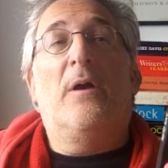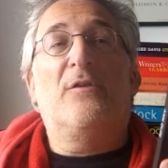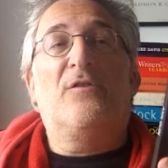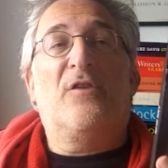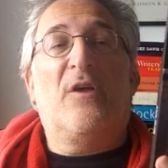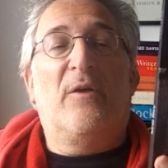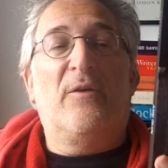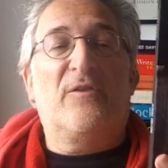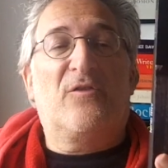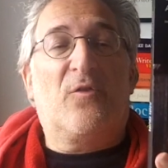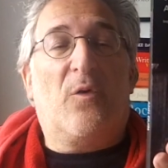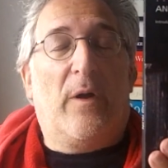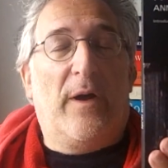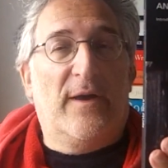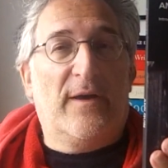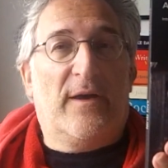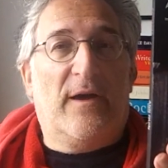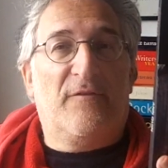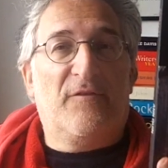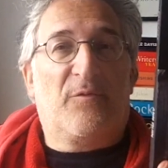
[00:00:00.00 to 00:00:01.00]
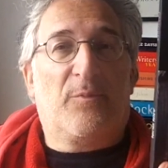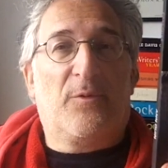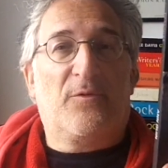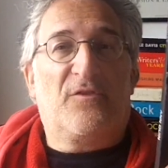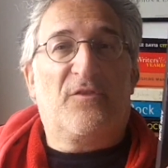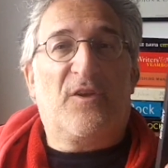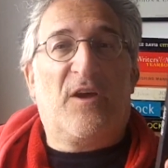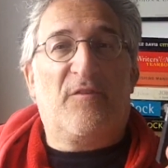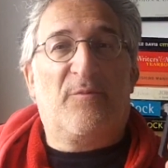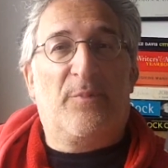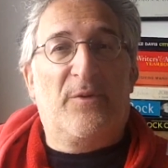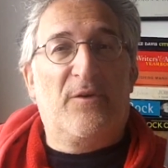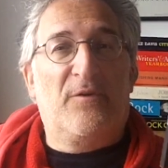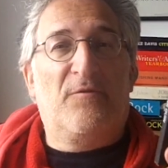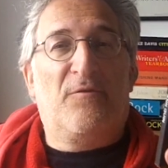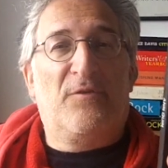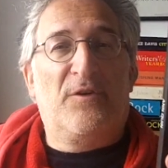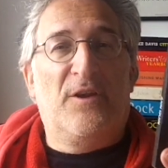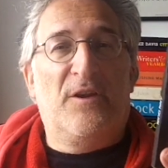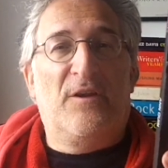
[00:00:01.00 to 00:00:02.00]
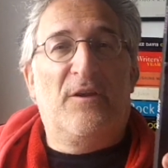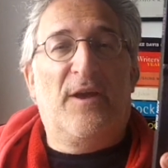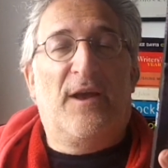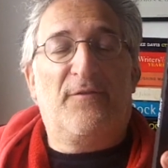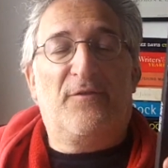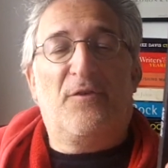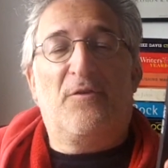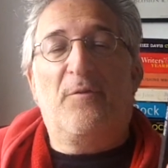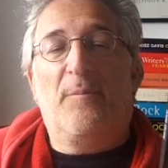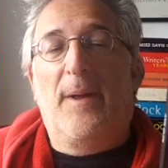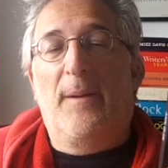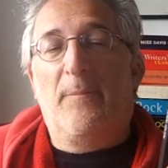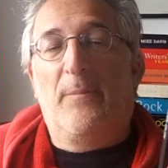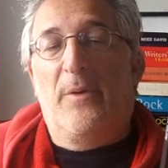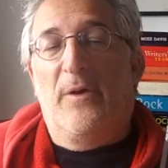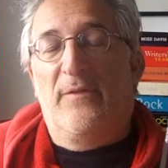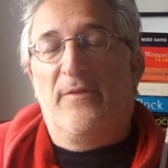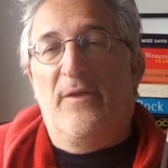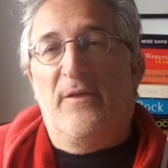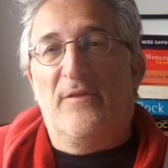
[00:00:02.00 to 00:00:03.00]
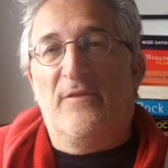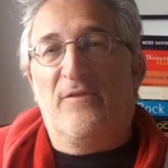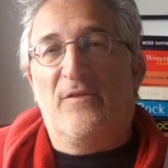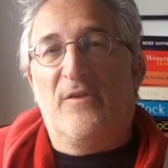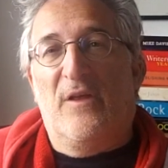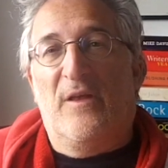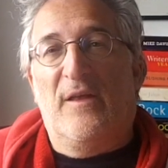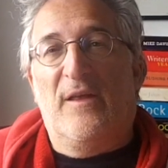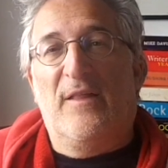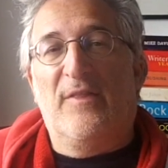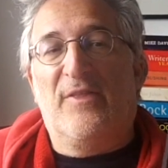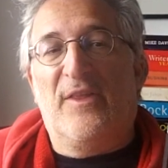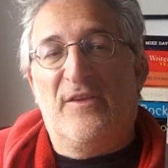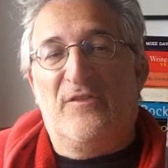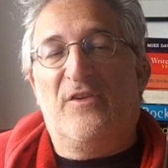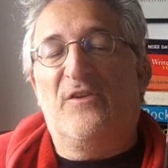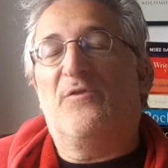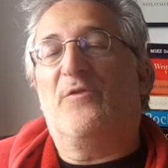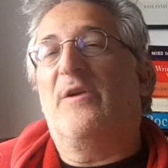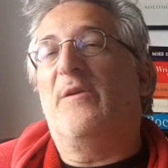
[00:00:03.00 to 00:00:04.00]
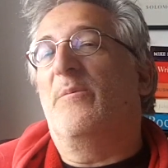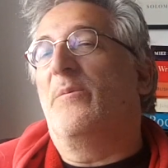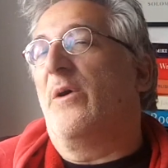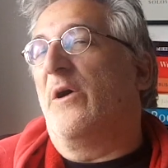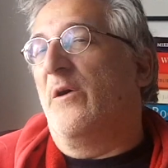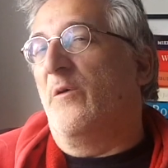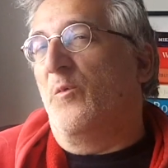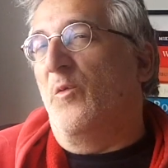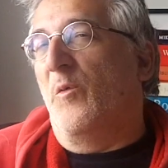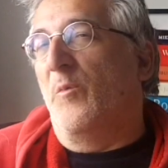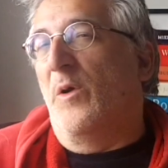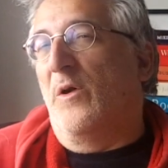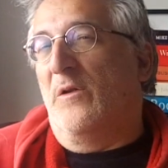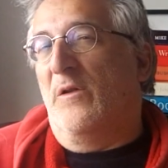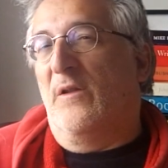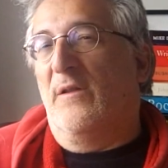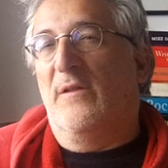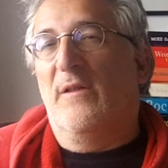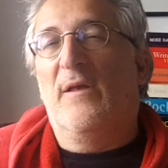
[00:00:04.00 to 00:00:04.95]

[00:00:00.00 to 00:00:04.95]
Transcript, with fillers: So it's quite uncomfortable stuff. But you have to remember that this is written by a woman,